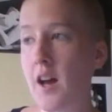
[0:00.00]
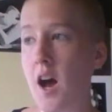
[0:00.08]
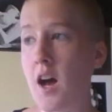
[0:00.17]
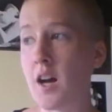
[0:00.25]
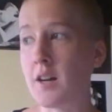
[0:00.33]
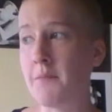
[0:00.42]

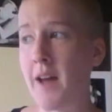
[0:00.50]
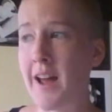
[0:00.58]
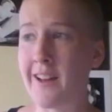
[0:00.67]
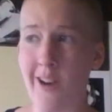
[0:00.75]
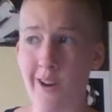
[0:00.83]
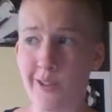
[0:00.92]

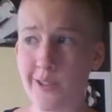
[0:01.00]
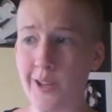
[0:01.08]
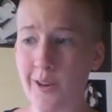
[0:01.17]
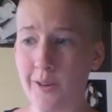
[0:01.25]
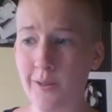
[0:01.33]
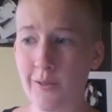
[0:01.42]
And
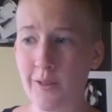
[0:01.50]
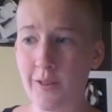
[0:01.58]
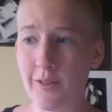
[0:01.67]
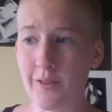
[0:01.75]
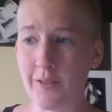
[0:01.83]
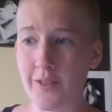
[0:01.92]
also,
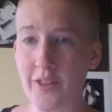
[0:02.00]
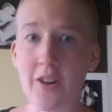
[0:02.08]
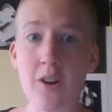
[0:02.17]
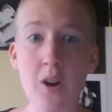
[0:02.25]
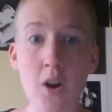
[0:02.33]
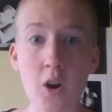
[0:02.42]
there
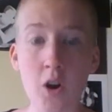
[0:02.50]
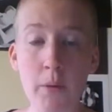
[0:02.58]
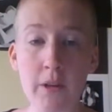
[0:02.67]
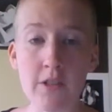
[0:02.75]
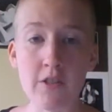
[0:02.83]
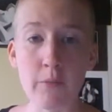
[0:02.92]
are a whole
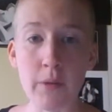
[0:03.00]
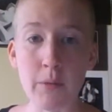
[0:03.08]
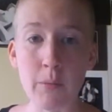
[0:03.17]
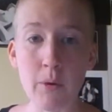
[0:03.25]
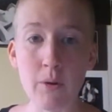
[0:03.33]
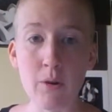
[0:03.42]
bunch of
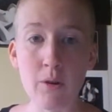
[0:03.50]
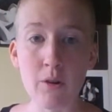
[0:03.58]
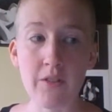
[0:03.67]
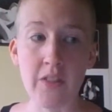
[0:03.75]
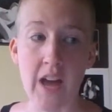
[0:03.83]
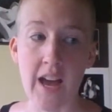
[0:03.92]
people
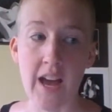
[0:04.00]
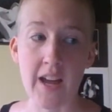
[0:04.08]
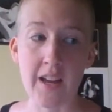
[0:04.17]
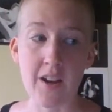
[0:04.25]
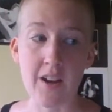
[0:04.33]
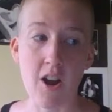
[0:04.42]

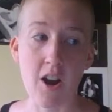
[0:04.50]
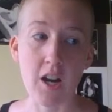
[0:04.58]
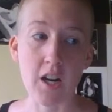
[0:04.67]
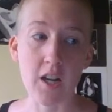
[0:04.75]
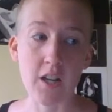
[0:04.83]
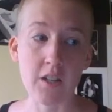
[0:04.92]
that
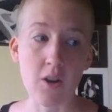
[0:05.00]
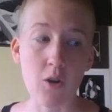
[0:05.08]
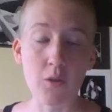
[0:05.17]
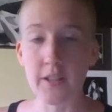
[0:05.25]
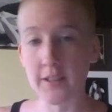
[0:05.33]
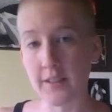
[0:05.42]
are
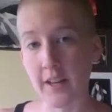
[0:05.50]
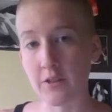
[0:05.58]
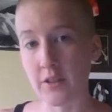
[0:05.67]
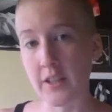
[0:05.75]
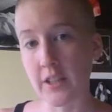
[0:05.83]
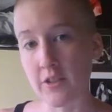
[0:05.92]
only
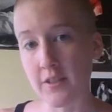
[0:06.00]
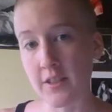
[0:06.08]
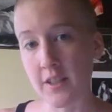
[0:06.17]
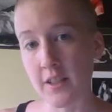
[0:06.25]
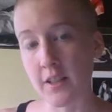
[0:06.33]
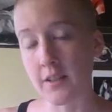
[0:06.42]
sexually
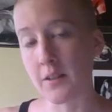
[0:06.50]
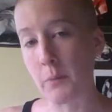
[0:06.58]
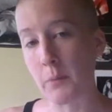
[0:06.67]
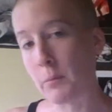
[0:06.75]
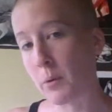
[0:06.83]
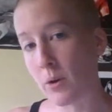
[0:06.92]
interested in the
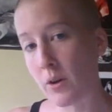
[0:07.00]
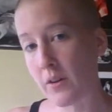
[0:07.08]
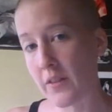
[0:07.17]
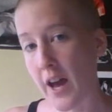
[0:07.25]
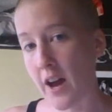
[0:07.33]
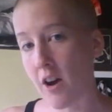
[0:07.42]
people
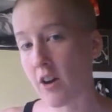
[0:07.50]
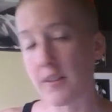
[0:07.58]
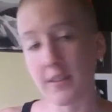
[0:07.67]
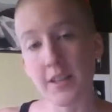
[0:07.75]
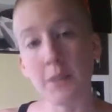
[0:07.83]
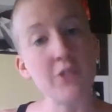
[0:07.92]
that are the
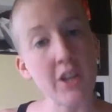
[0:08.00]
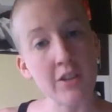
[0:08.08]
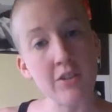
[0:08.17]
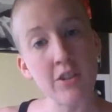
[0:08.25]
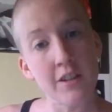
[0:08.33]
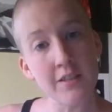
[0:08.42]
same
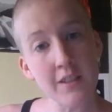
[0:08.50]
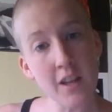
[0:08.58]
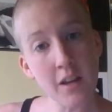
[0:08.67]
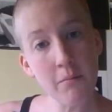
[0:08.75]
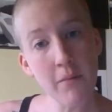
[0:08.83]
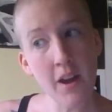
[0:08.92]
gender as them